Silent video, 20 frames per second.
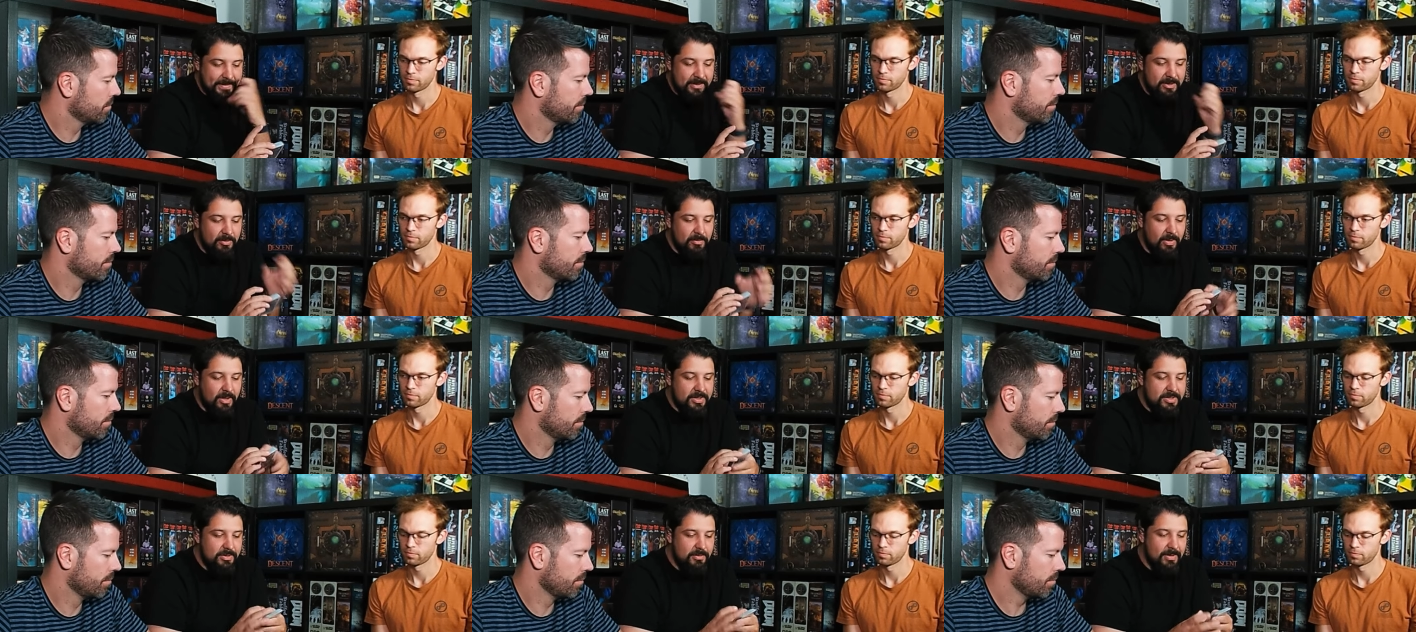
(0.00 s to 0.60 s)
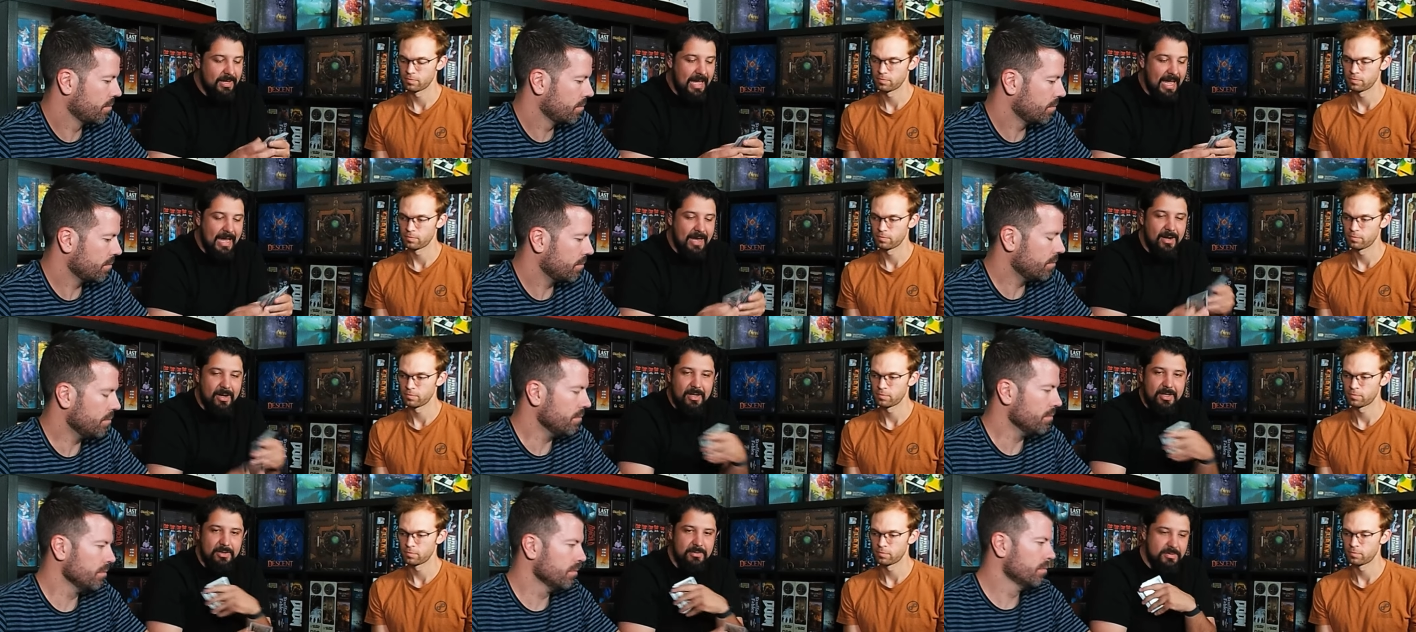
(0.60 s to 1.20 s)
Speaker 1: You also
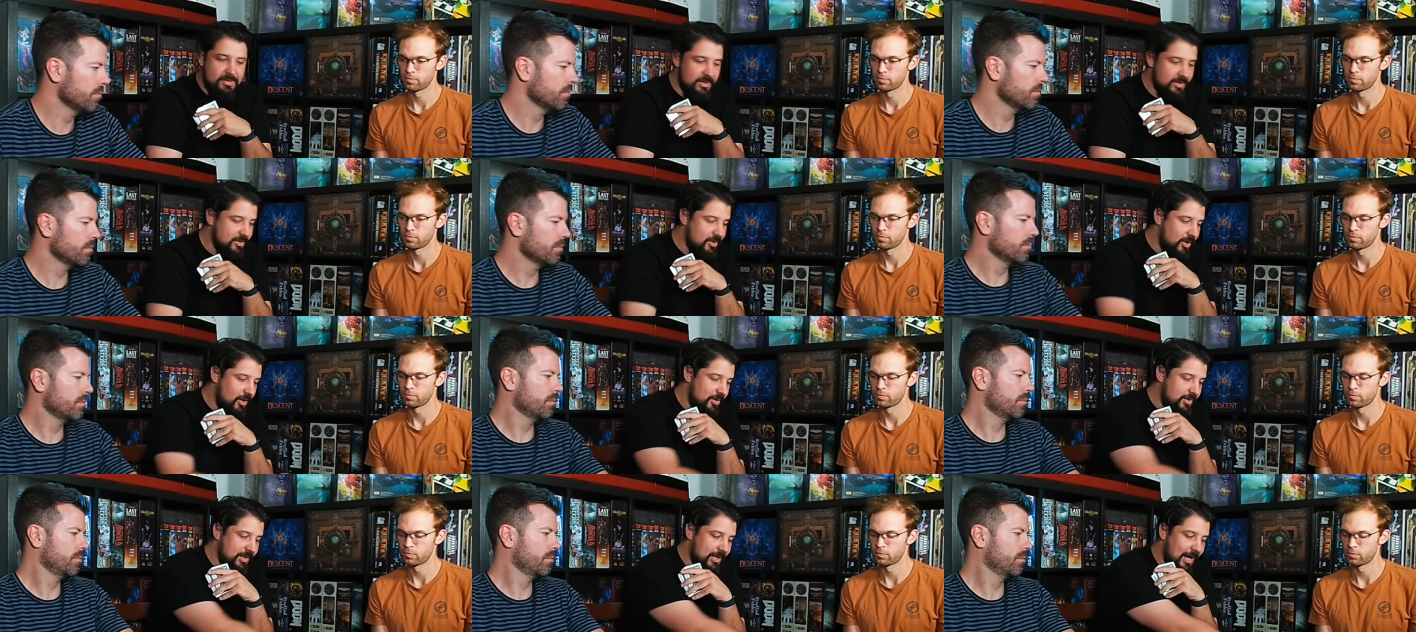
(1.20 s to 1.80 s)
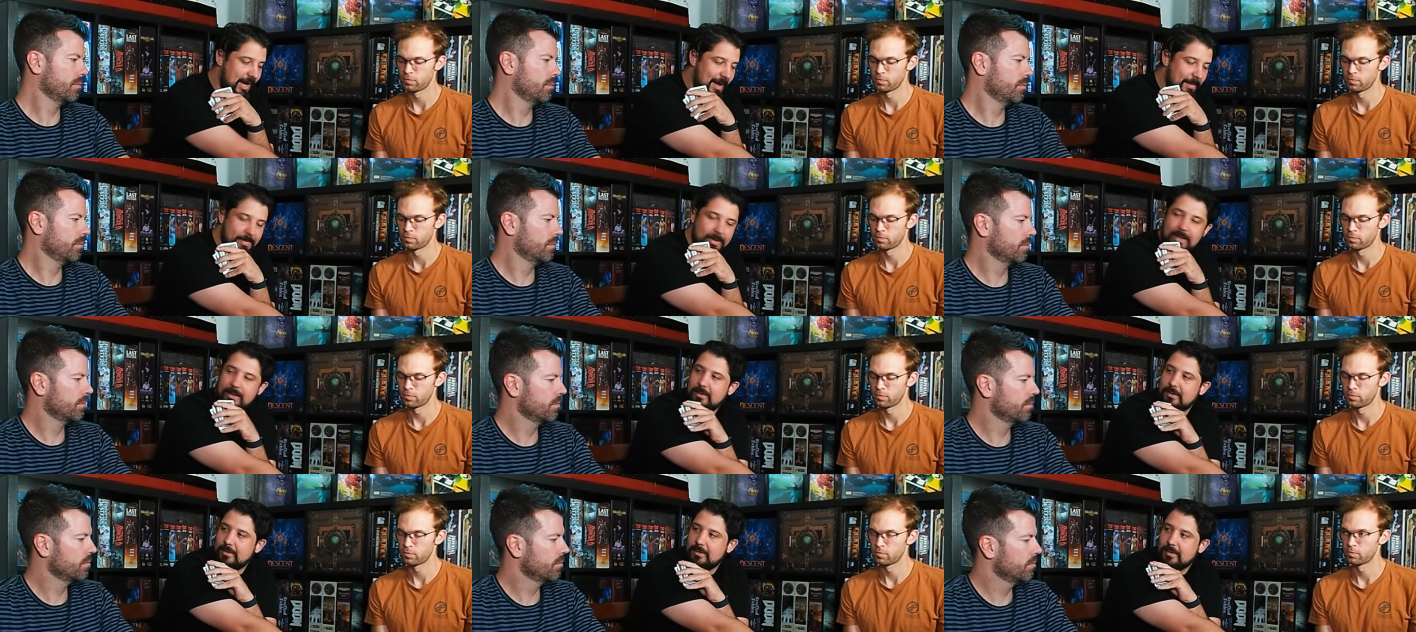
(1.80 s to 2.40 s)
cannot use this card to
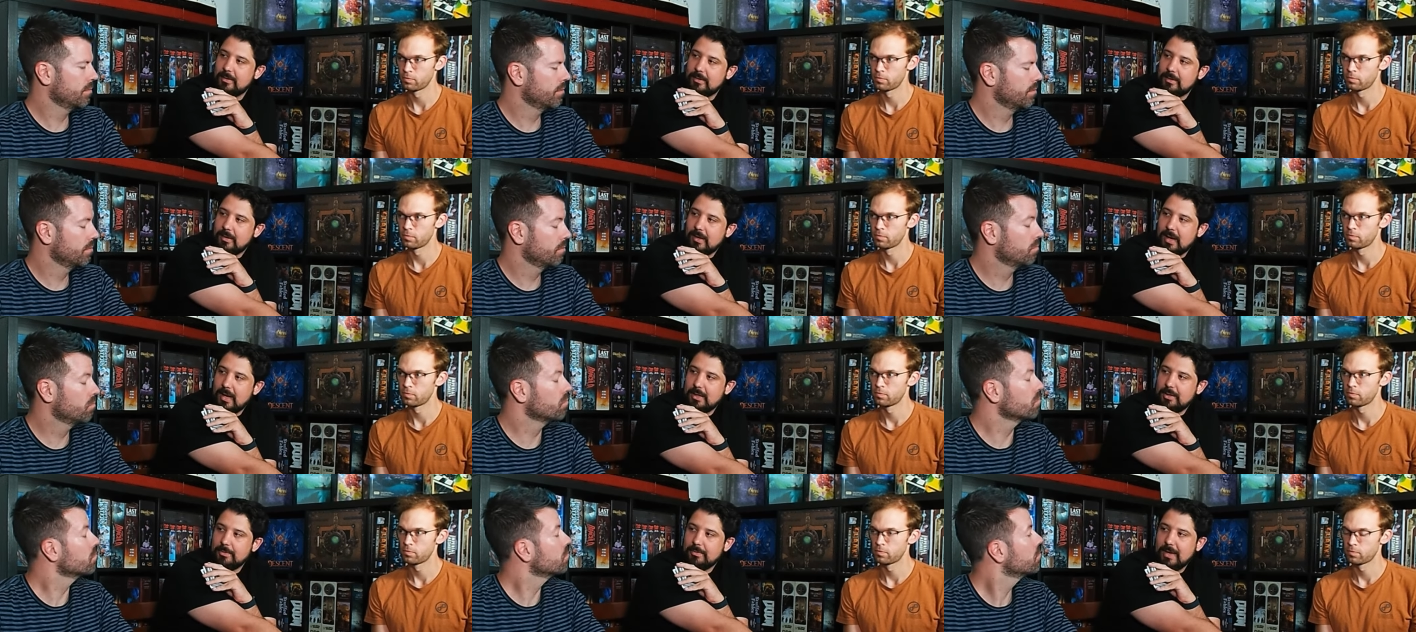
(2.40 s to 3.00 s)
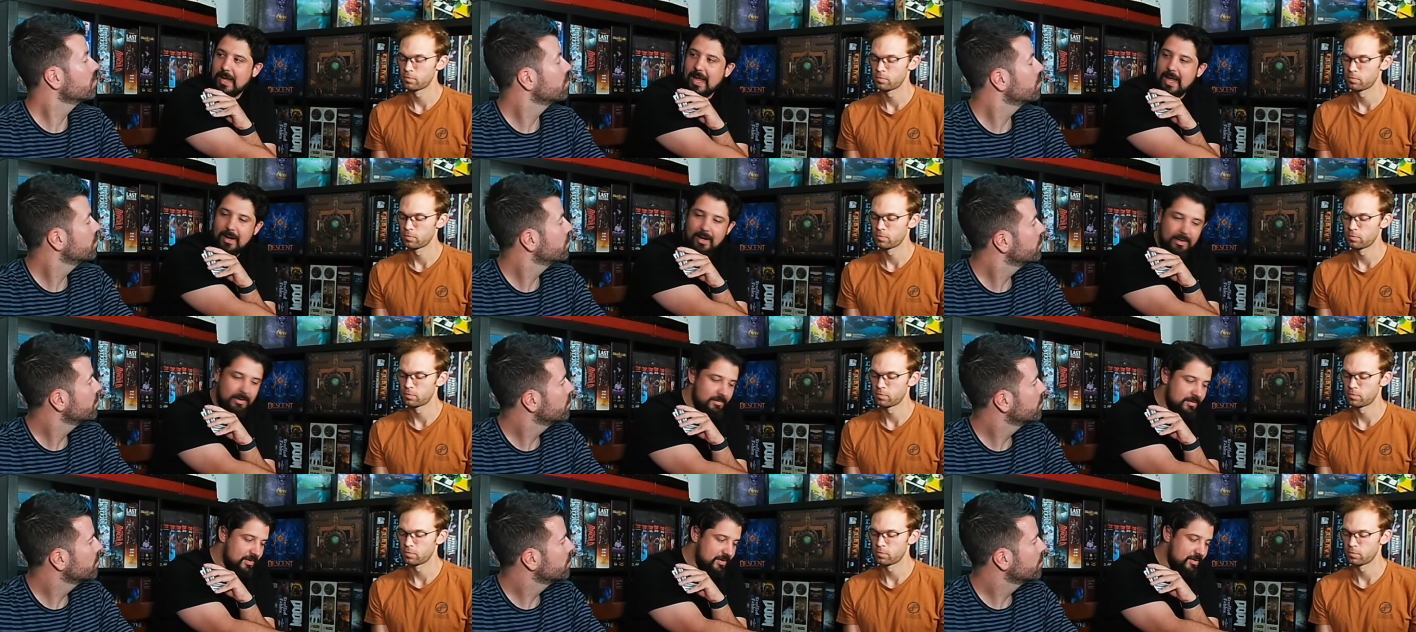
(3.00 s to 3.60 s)
copy, and hmm. you cannot
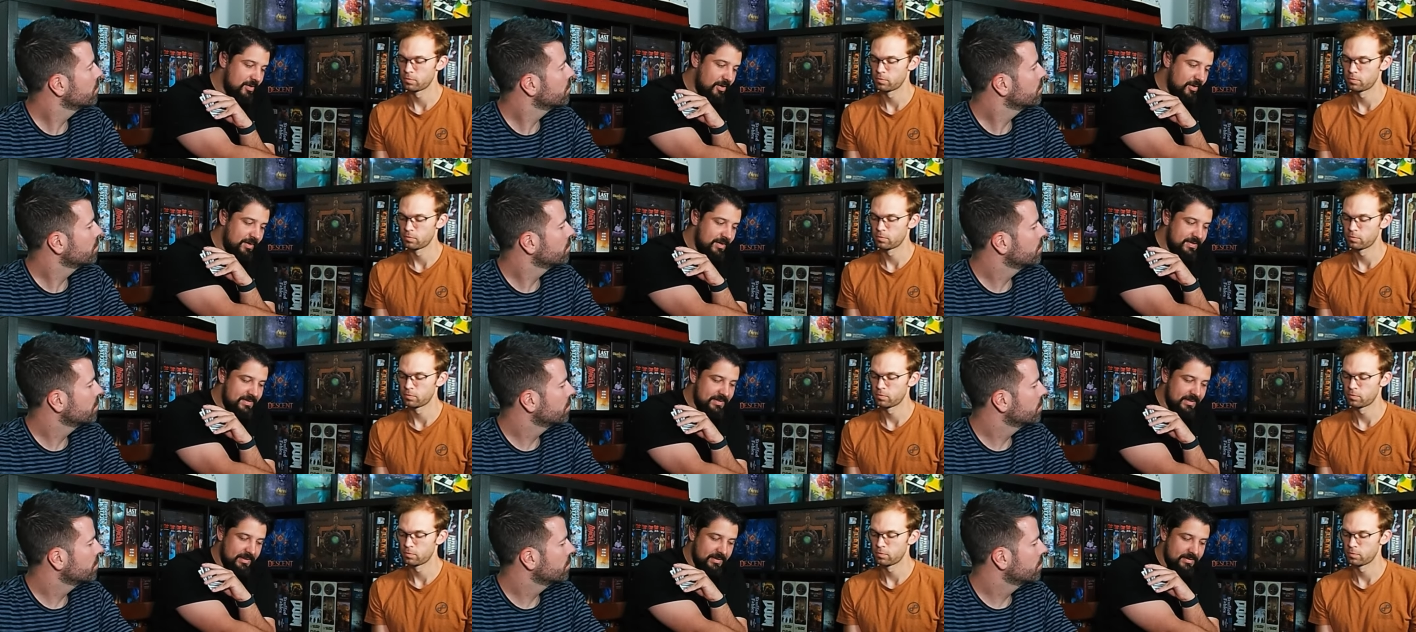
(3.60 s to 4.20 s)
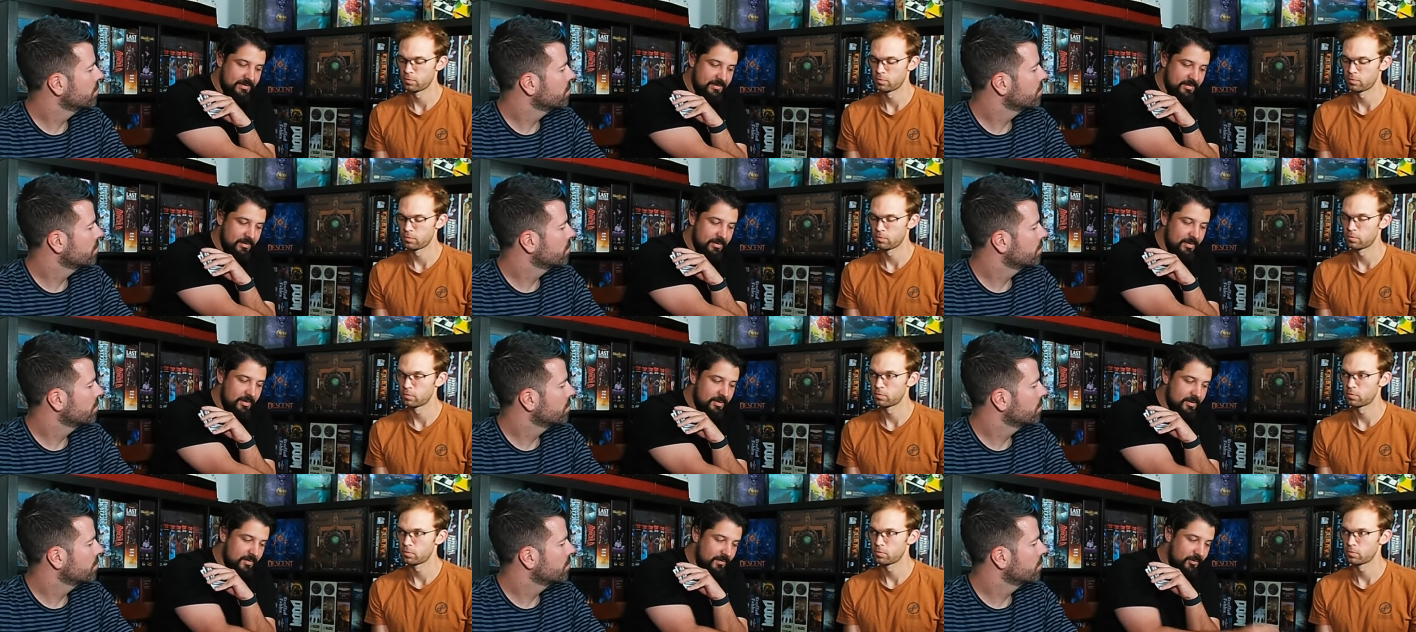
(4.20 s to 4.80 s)
use this card to seize.
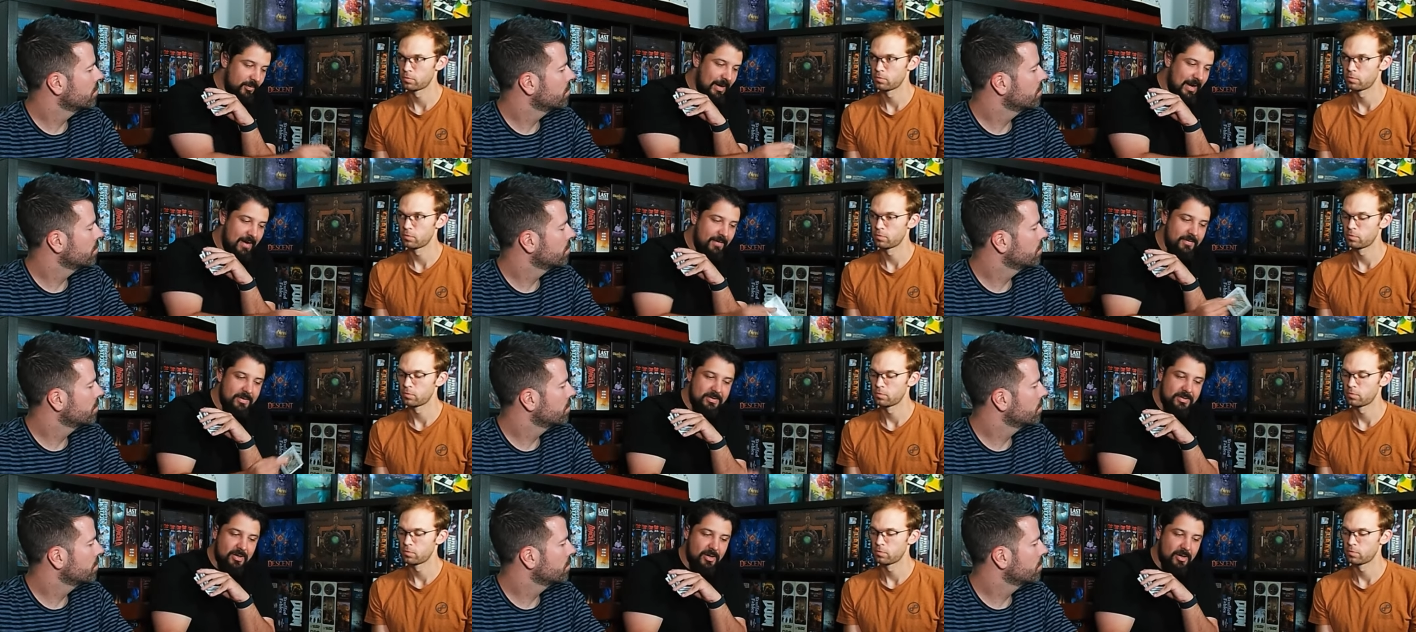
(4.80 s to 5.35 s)
So if you have this